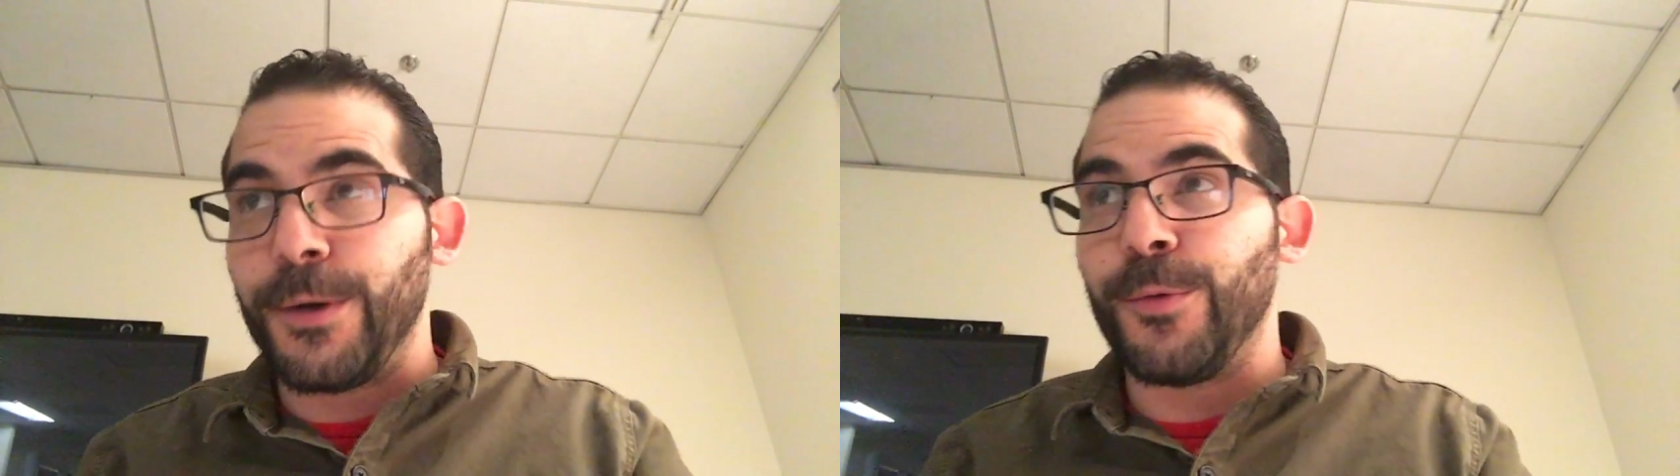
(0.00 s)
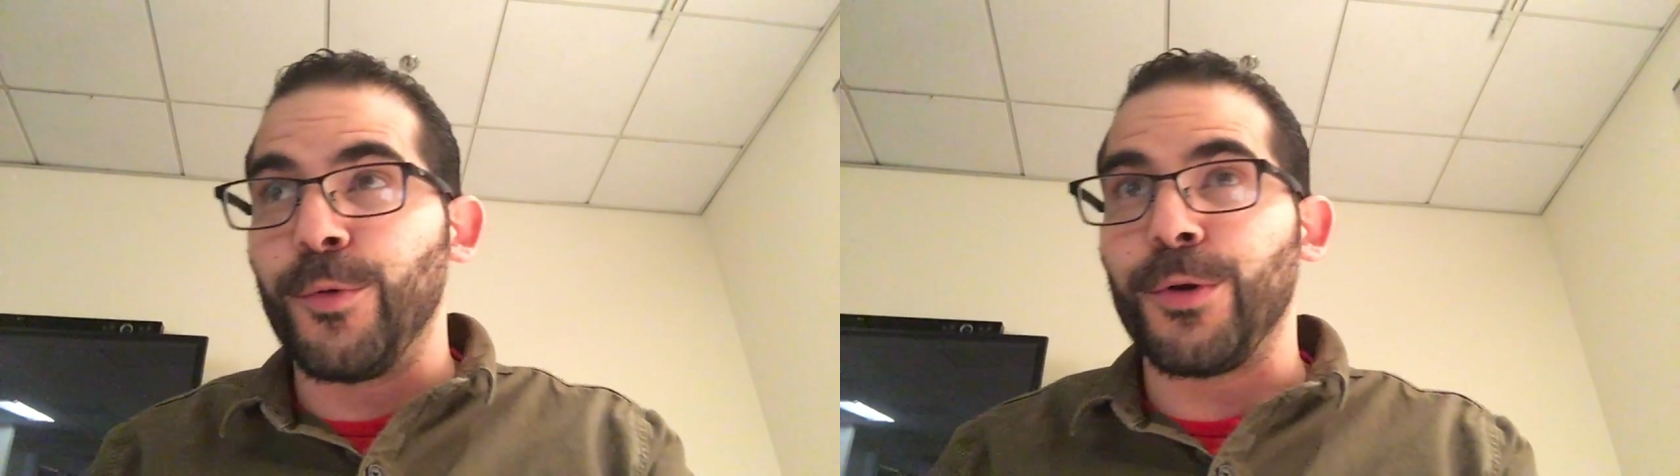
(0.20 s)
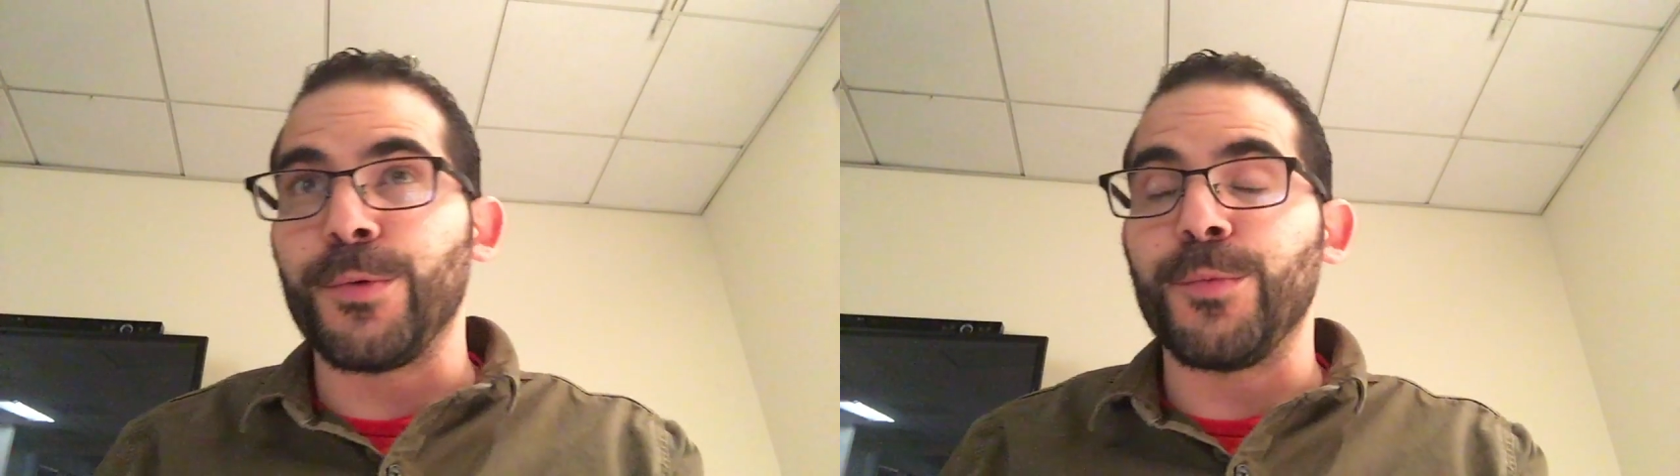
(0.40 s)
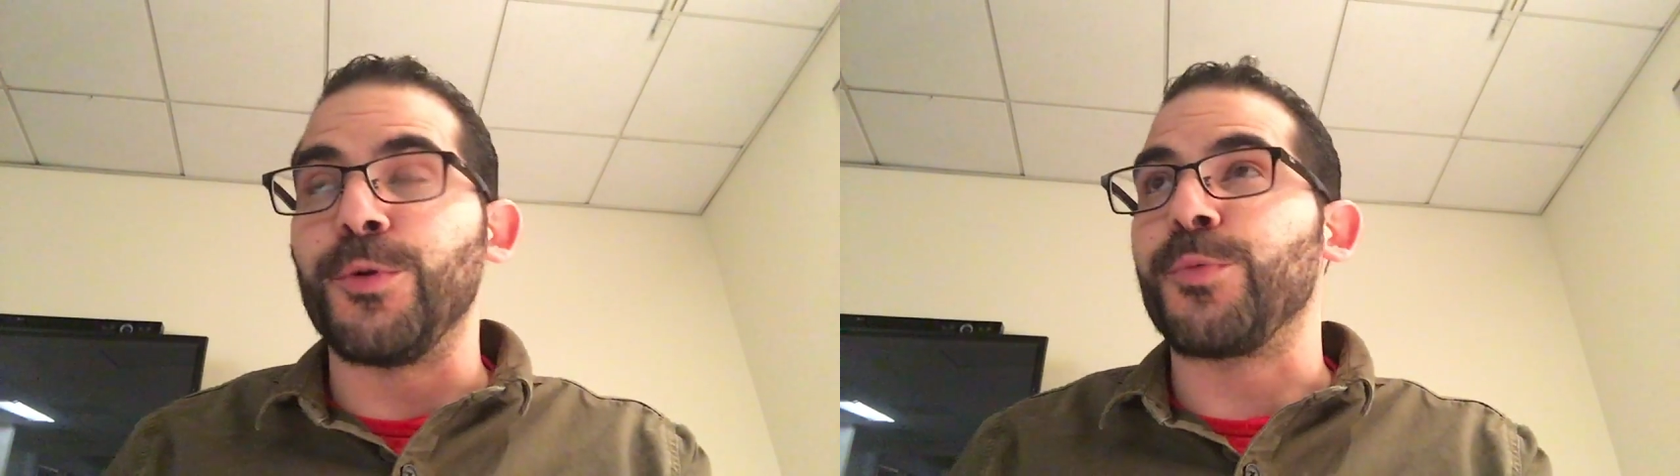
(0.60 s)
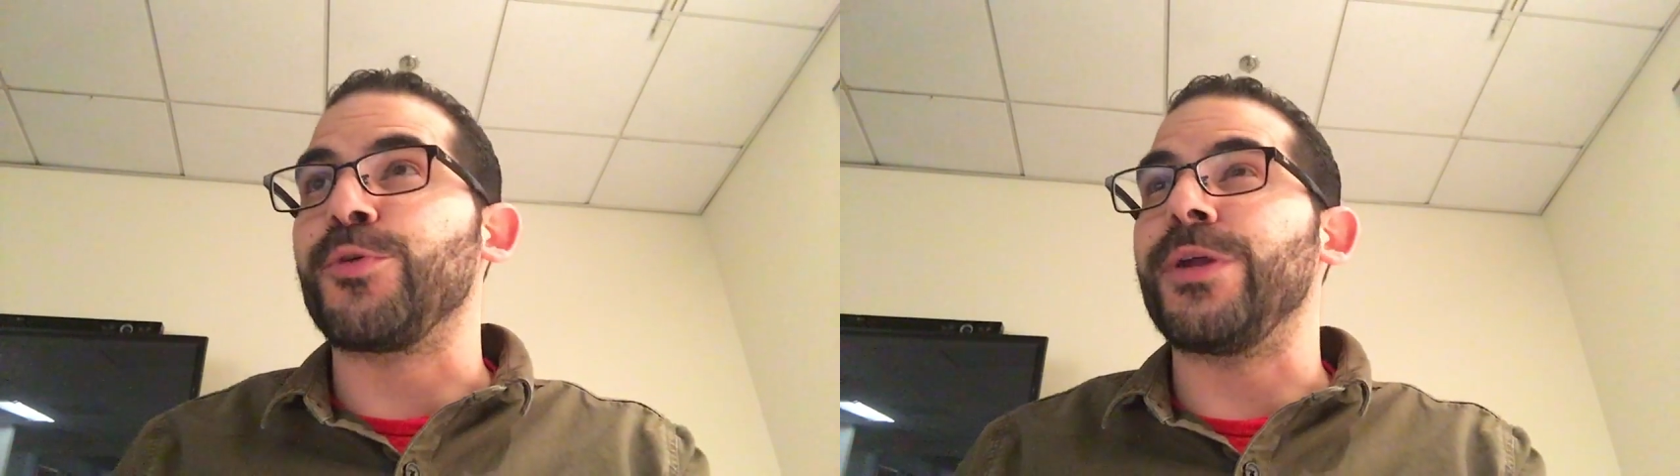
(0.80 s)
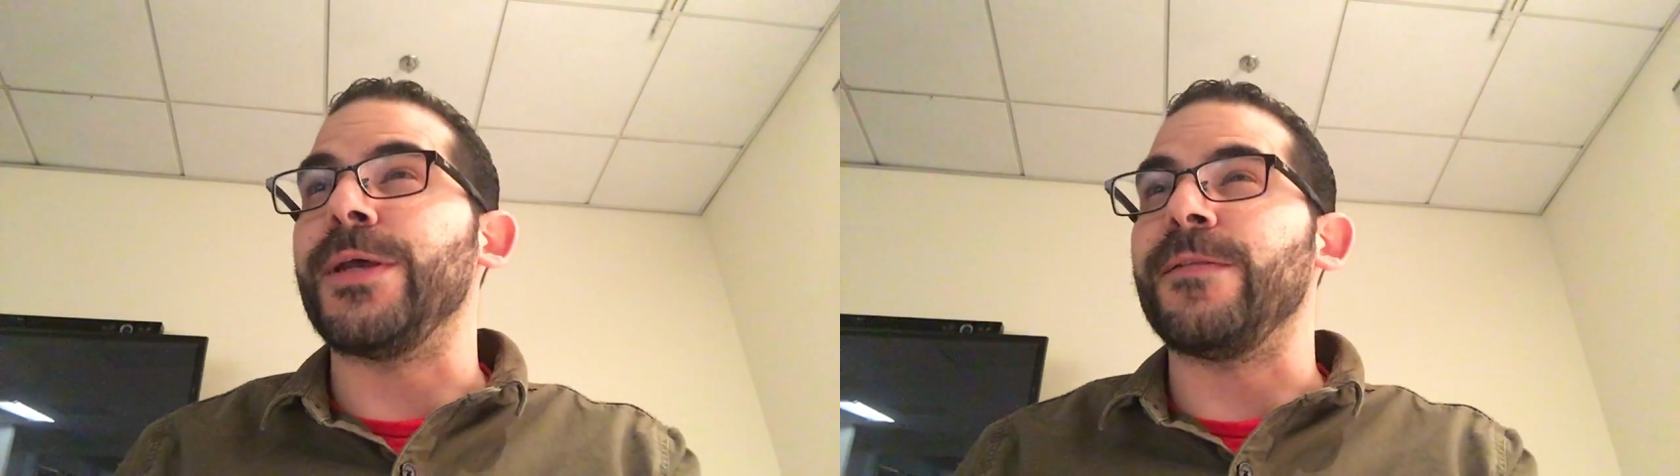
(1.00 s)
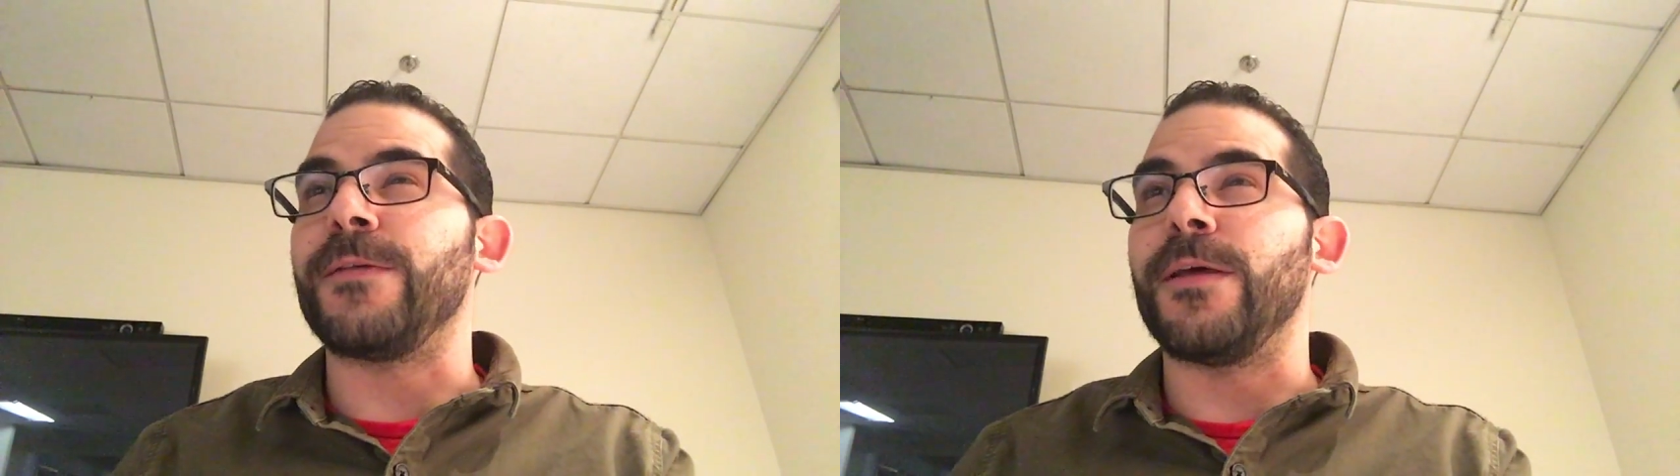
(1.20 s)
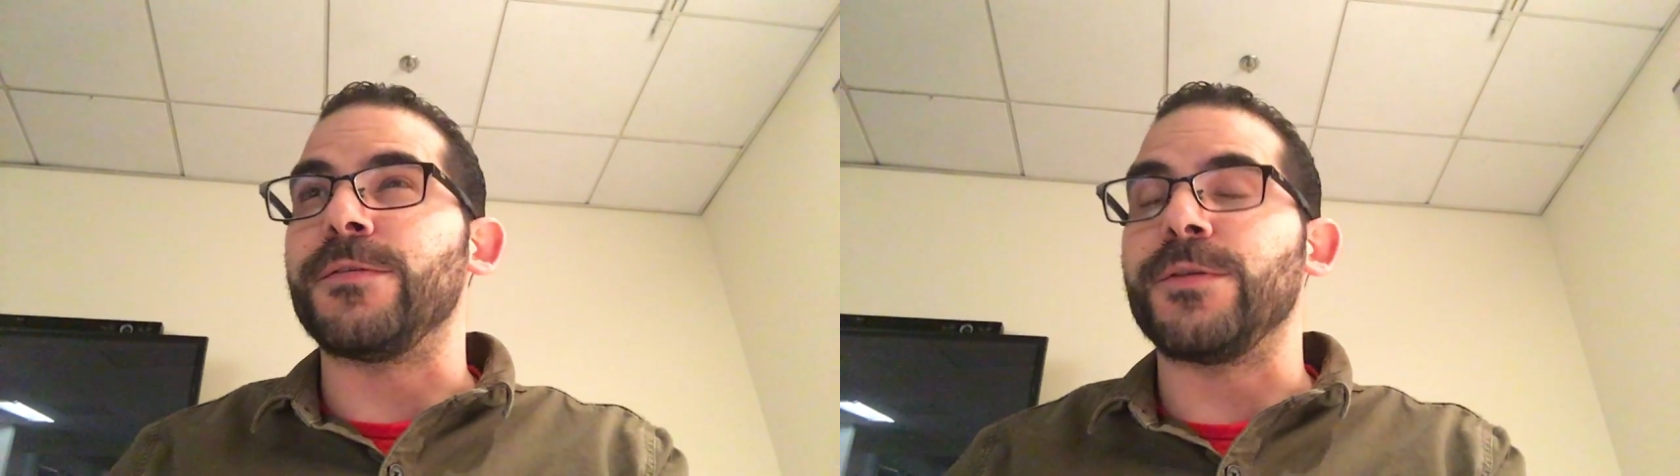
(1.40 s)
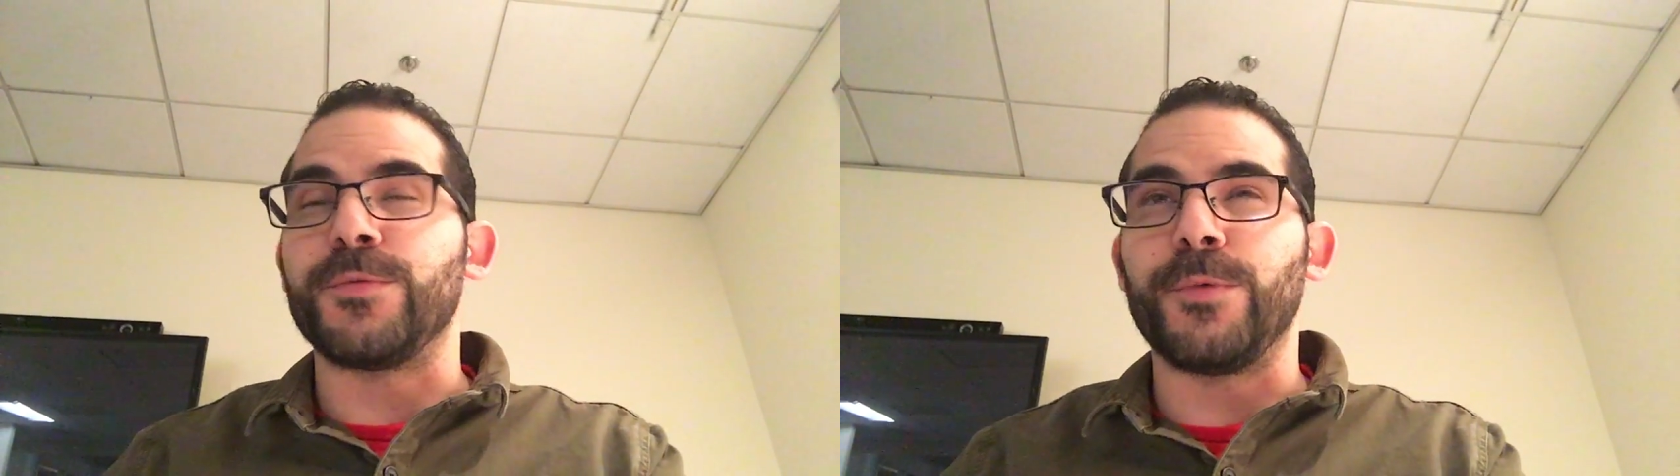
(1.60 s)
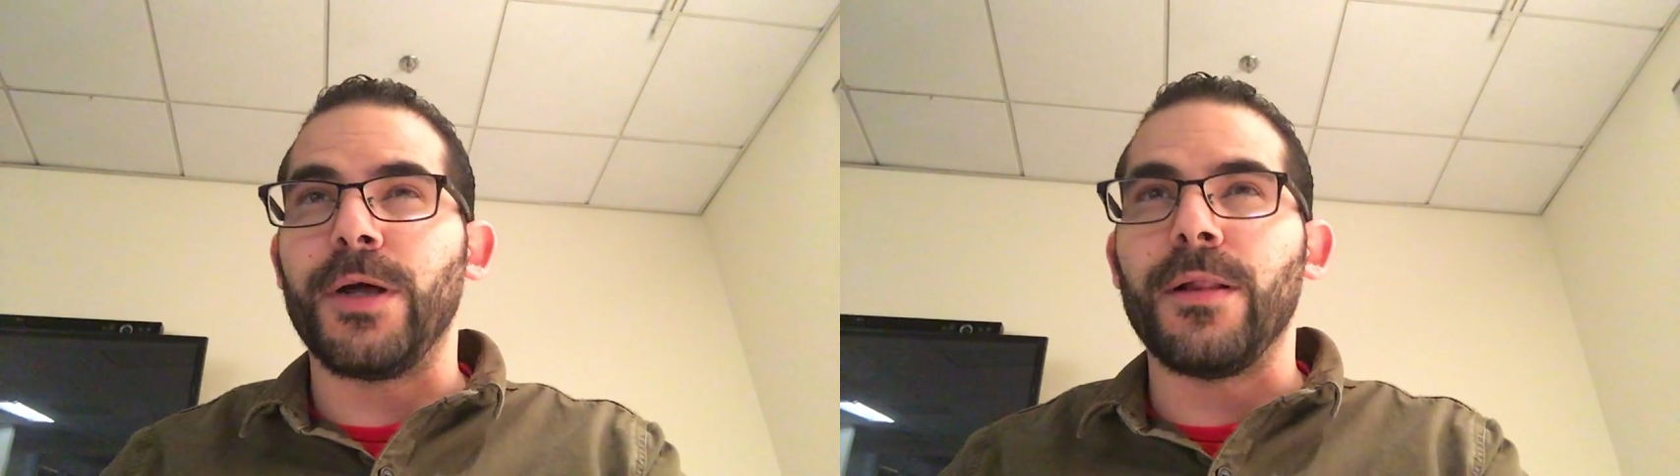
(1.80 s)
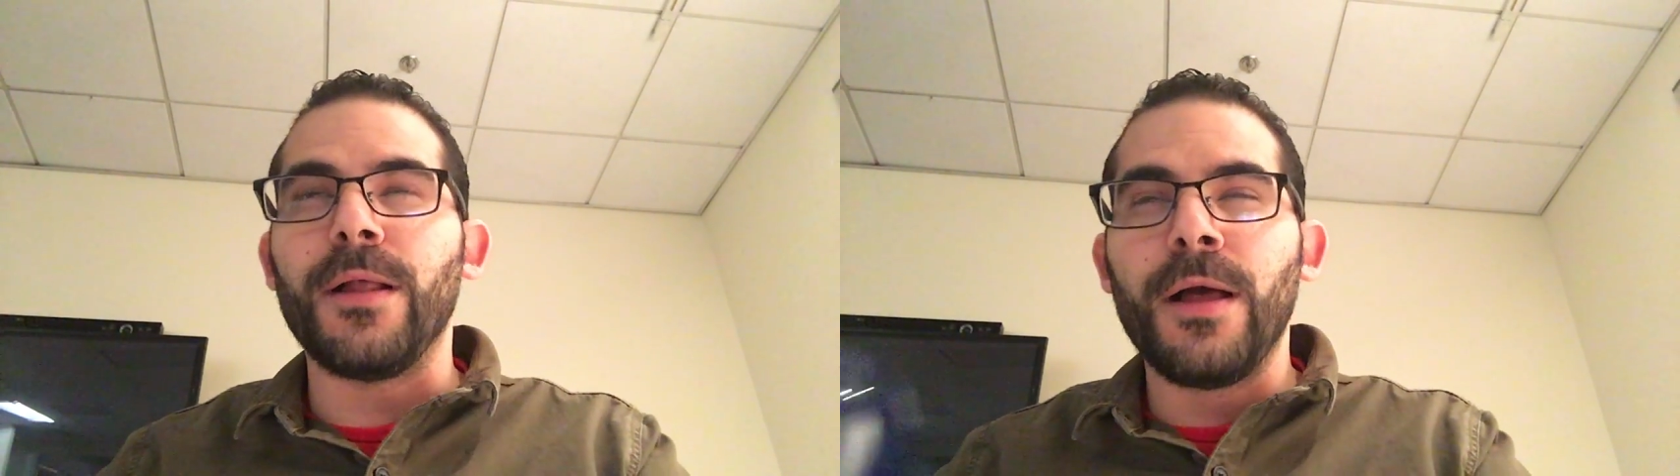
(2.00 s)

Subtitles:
were pretty intense as well.